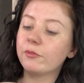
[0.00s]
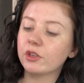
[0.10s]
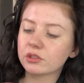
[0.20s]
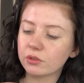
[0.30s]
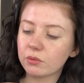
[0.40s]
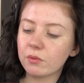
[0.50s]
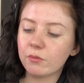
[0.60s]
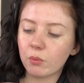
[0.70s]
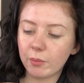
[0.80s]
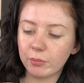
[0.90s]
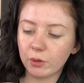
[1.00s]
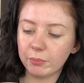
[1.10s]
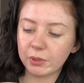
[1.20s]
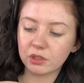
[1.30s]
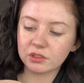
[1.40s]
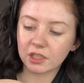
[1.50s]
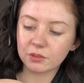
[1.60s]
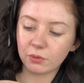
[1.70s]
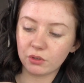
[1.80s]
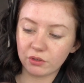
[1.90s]
first going to go with one pump because
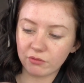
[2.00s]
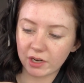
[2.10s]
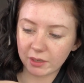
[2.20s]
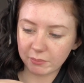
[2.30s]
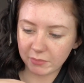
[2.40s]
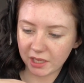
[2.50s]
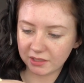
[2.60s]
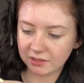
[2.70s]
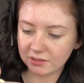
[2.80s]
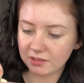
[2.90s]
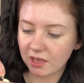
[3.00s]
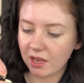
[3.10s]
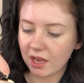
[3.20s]
that's what Huda recommends.